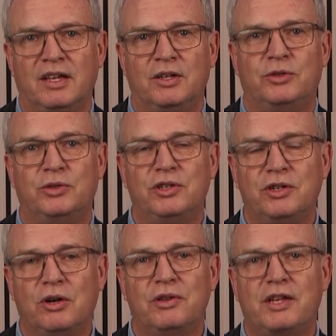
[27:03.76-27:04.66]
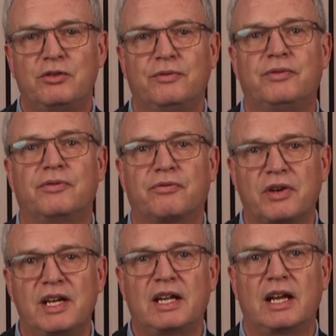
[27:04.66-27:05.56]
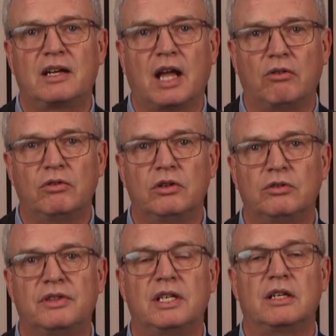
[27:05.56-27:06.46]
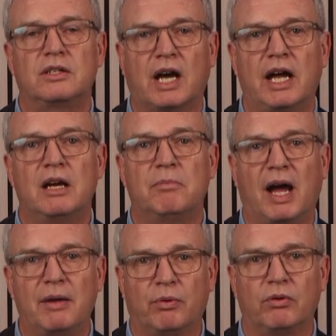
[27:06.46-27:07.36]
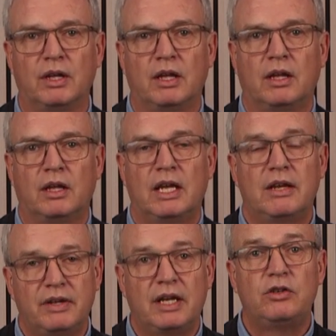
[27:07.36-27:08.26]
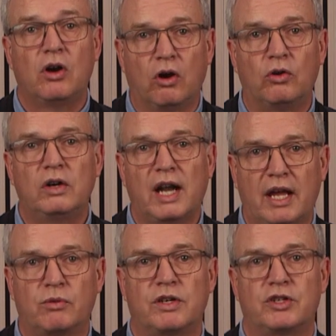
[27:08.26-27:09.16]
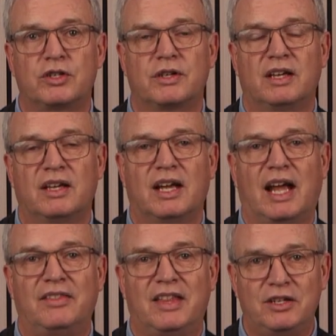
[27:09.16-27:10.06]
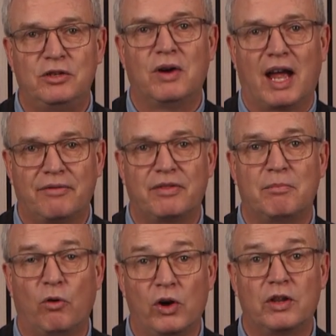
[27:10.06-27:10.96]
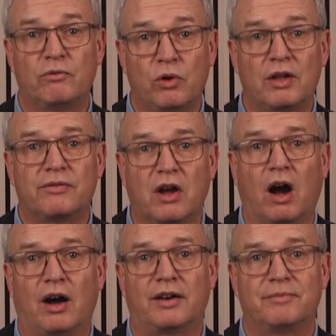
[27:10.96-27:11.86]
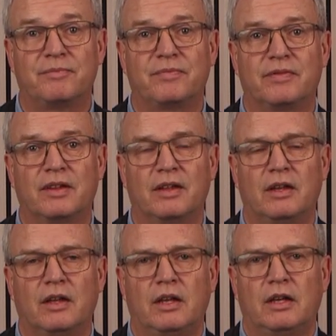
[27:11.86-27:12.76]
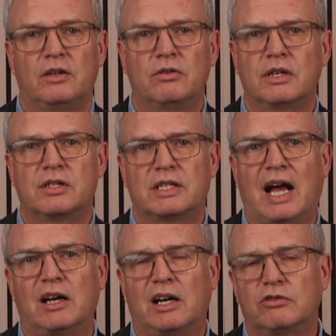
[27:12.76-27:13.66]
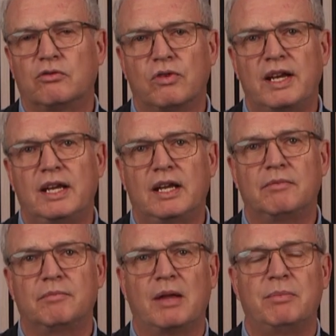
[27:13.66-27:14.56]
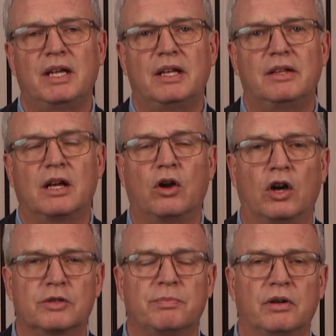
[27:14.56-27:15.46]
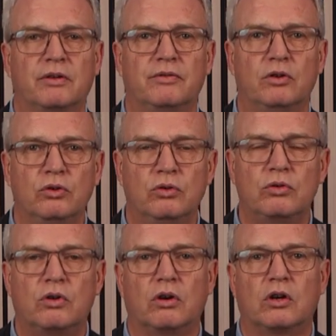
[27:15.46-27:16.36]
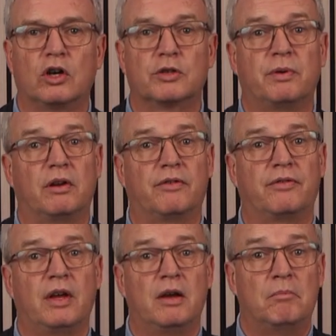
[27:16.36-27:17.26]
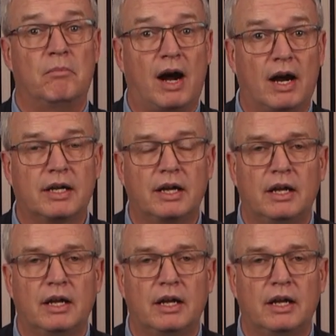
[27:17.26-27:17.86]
Do you know that you for free can download the entire Bible, even in your own language, and then you have the Word of God? You can start out reading maybe in the Gospel of Luke or Gospel of Mark,